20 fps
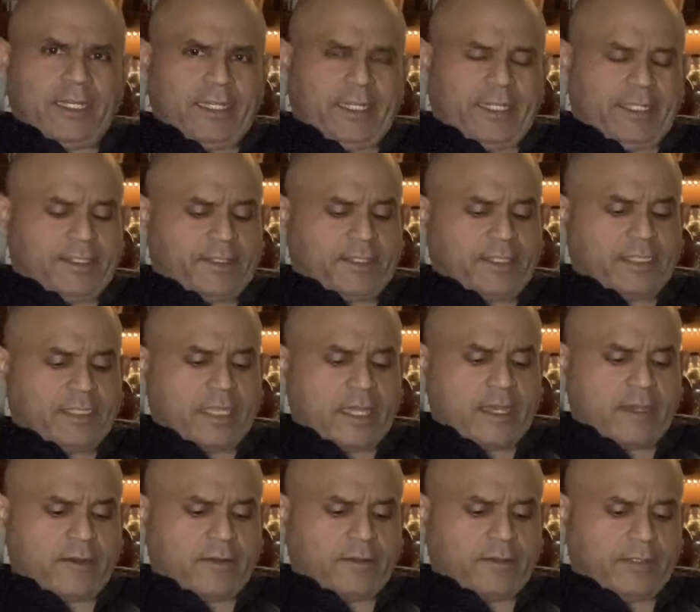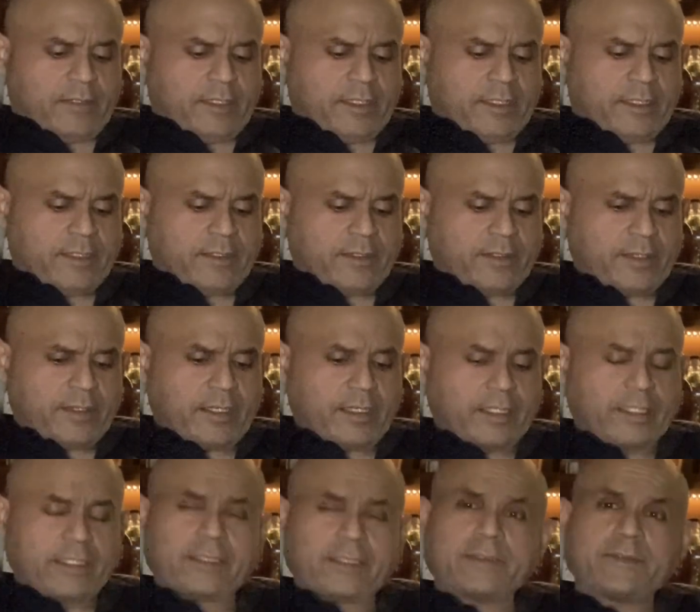sit down
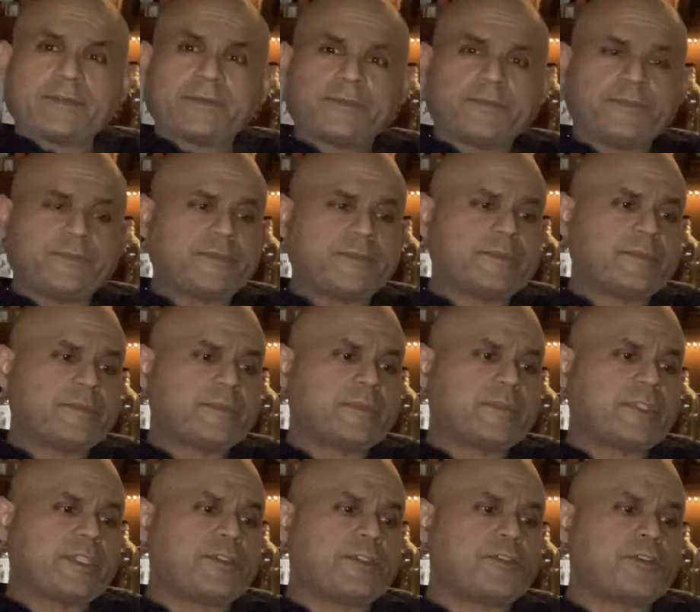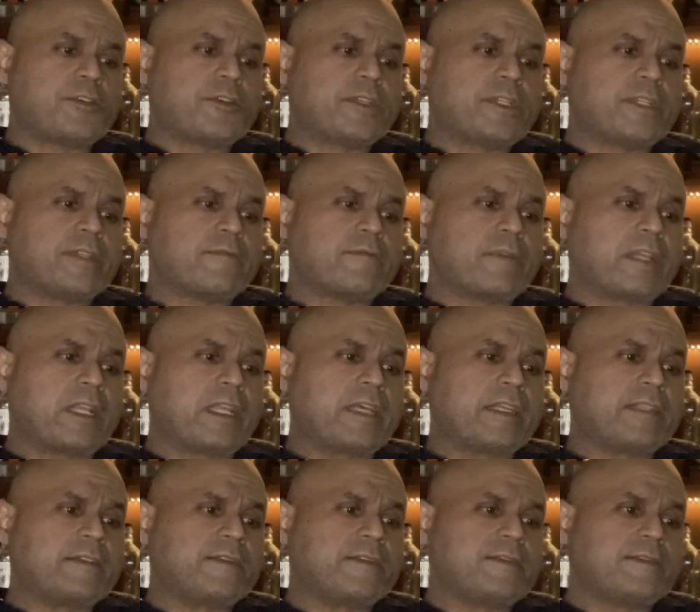and enjoy and
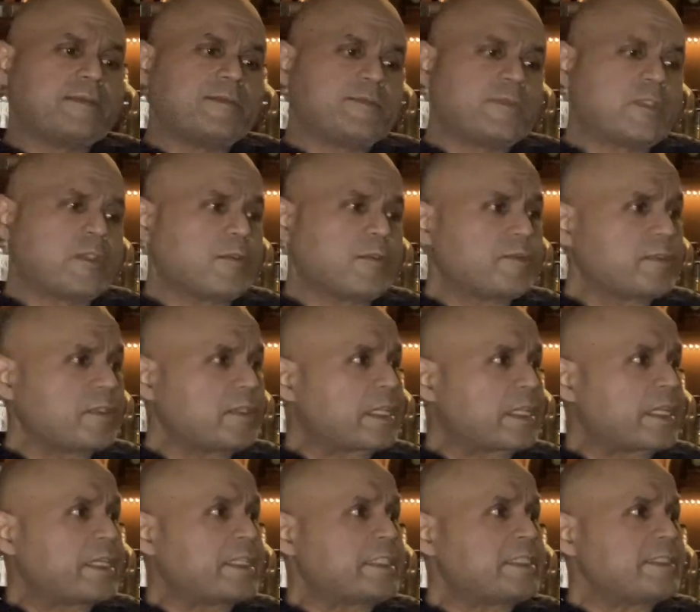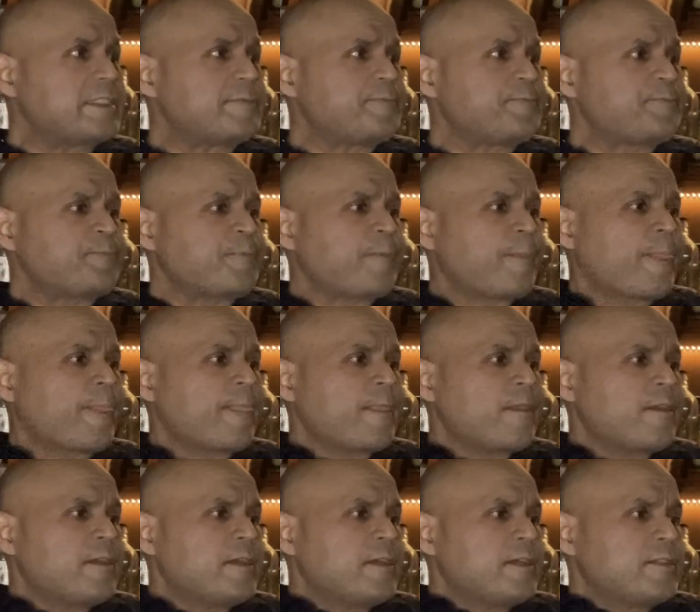relax, closing the night.
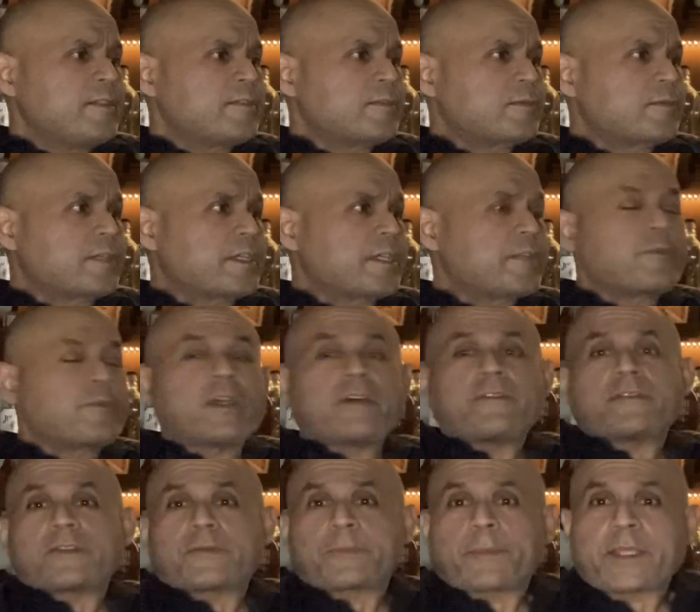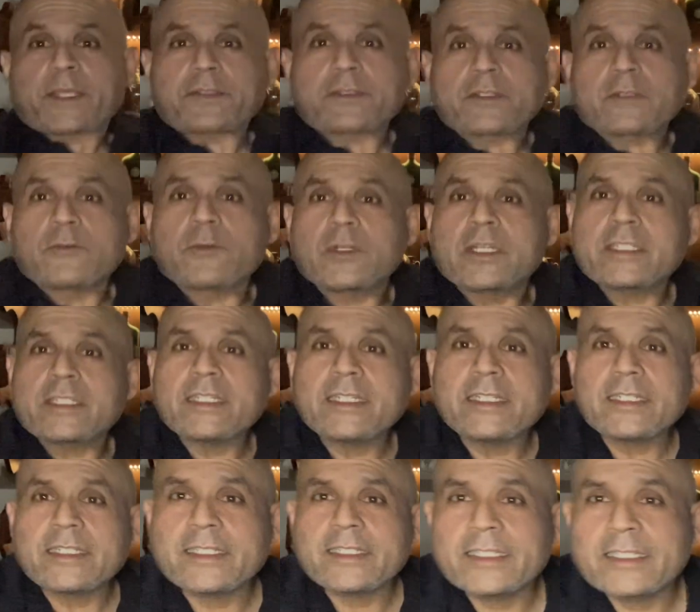Tonight we have a special one.
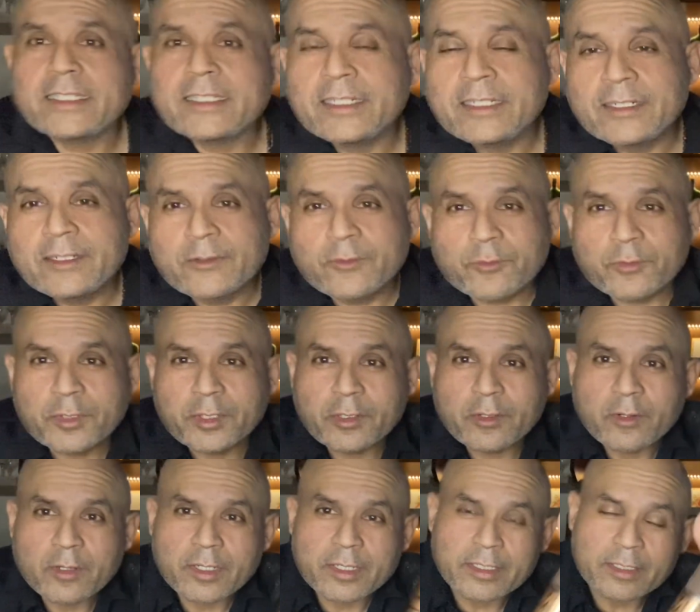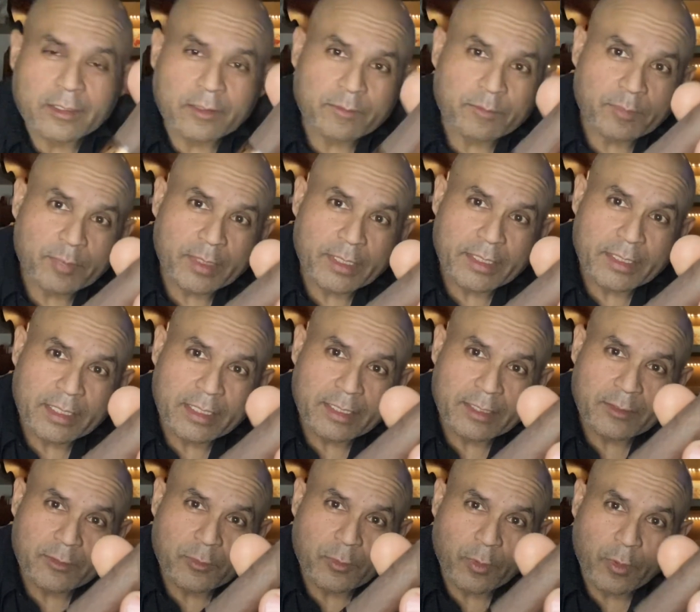We're going completely
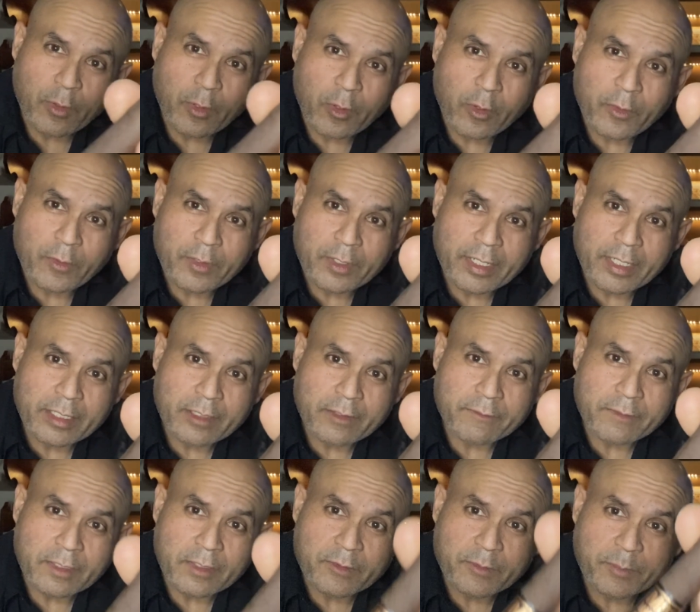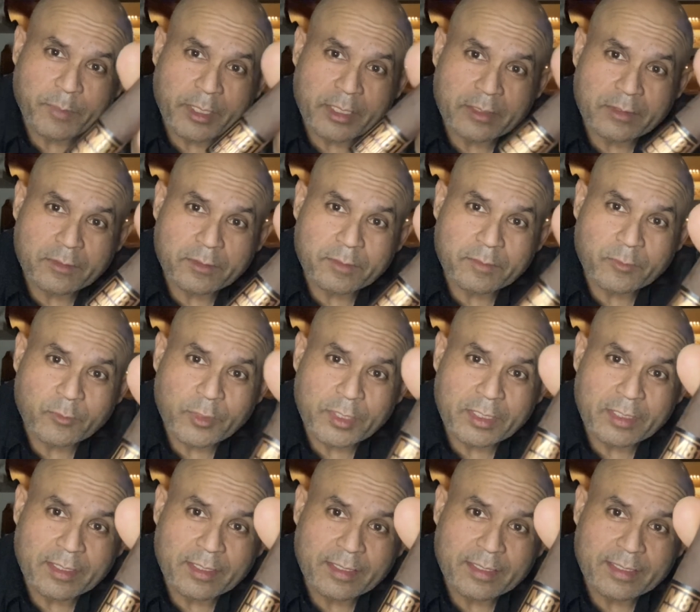to the other end of the spectrum
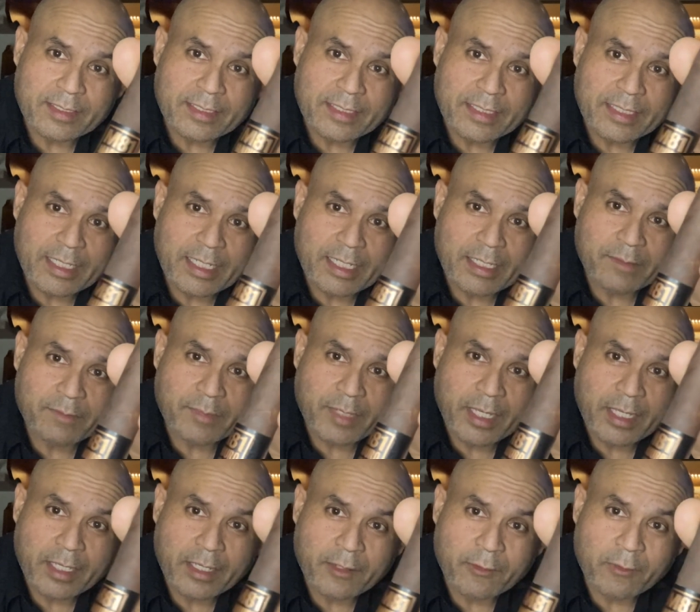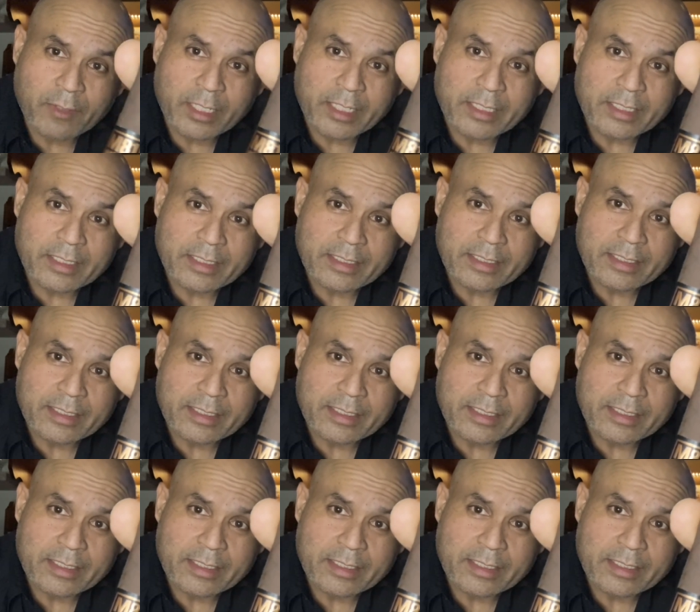with M81.